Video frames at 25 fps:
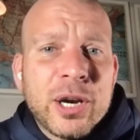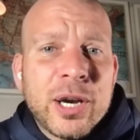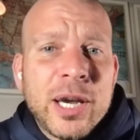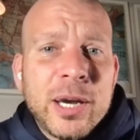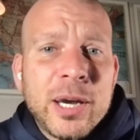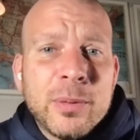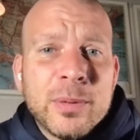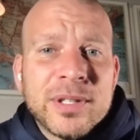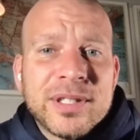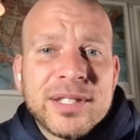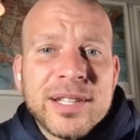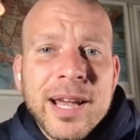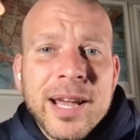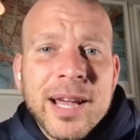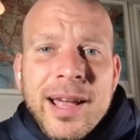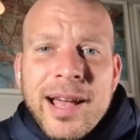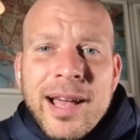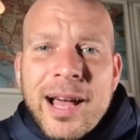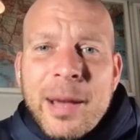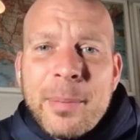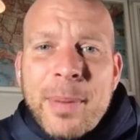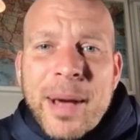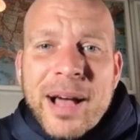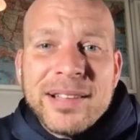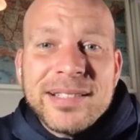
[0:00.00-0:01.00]
He was
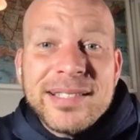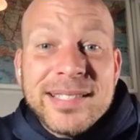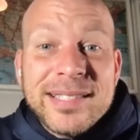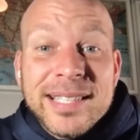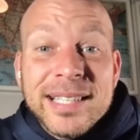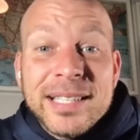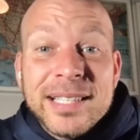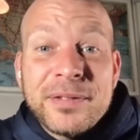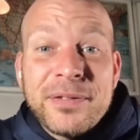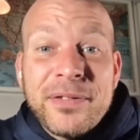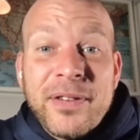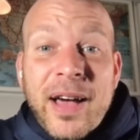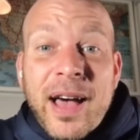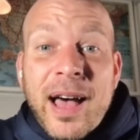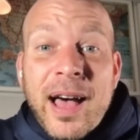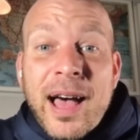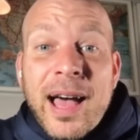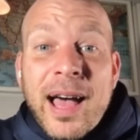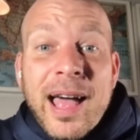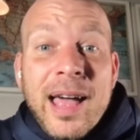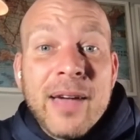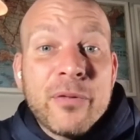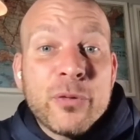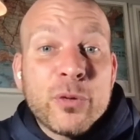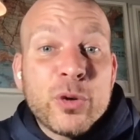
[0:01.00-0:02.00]
about
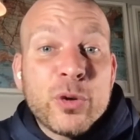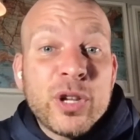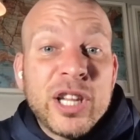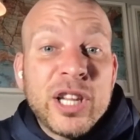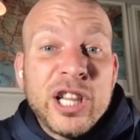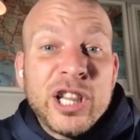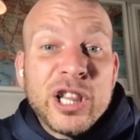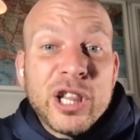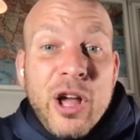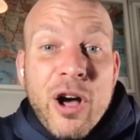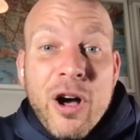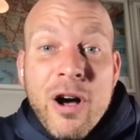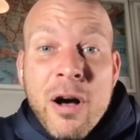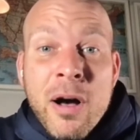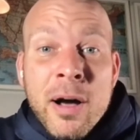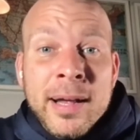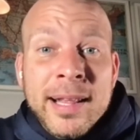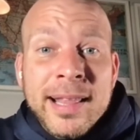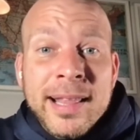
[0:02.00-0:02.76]
6'5", really long and